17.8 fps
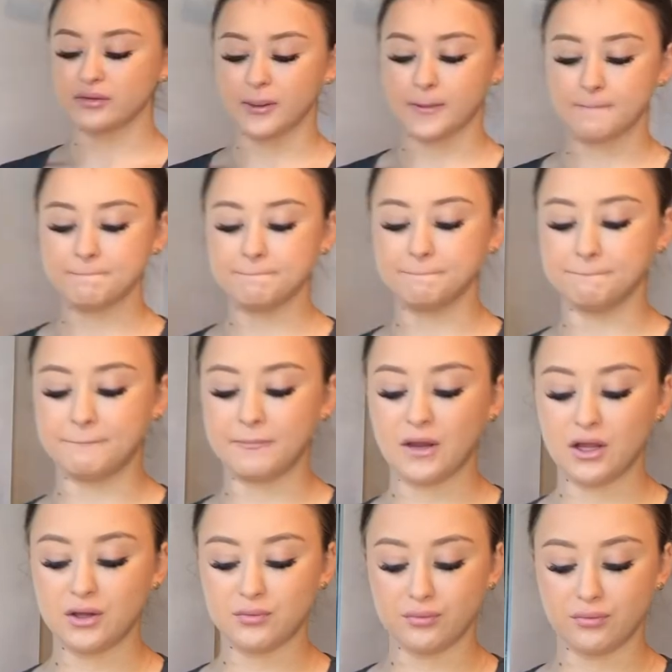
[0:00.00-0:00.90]

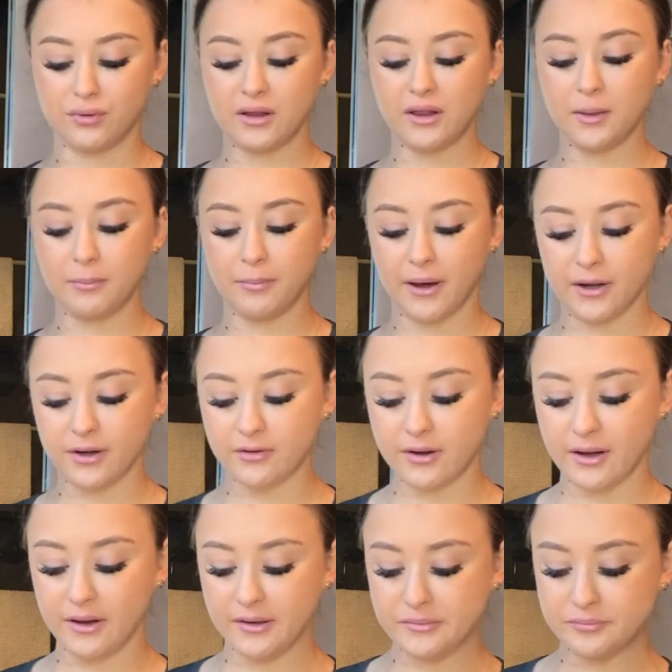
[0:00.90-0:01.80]
It's really
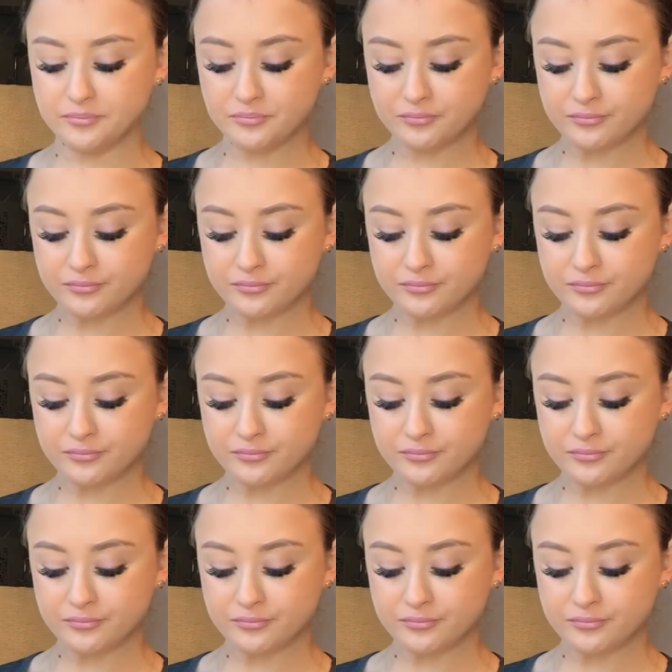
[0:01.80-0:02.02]
buttery.